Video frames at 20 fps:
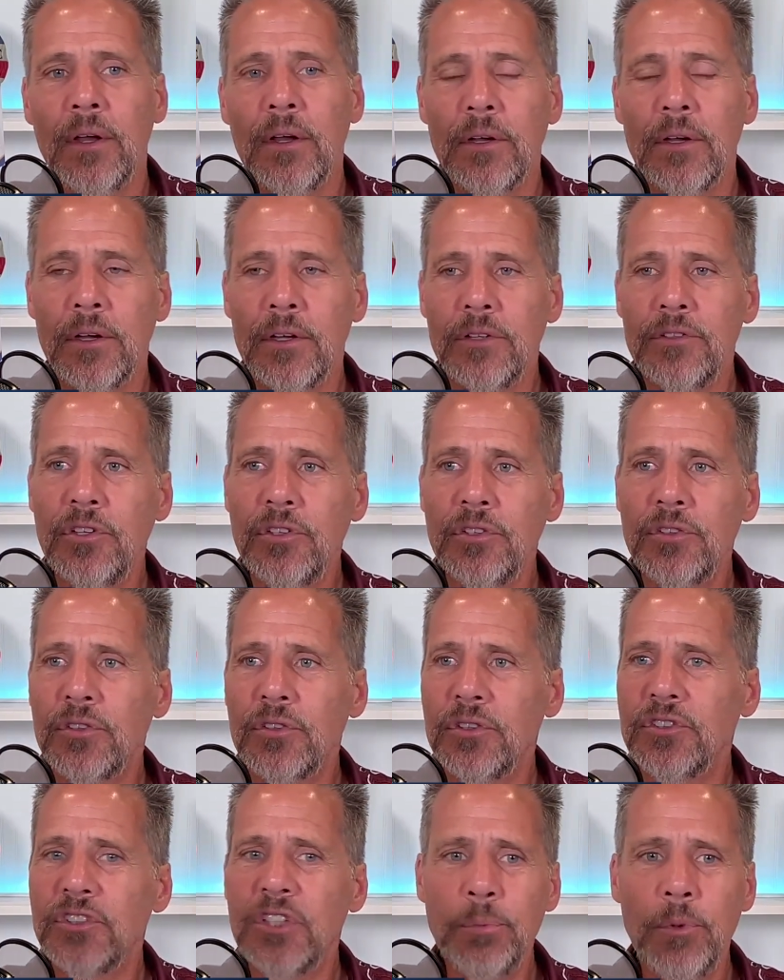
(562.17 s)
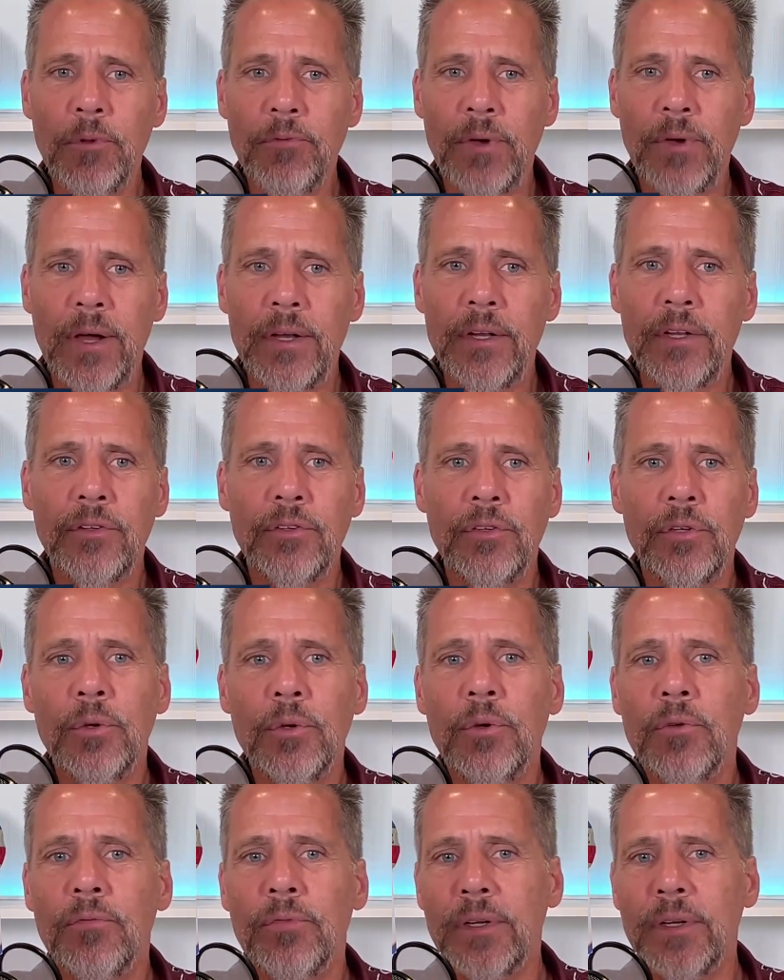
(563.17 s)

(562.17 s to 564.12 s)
uh, I just simplified it to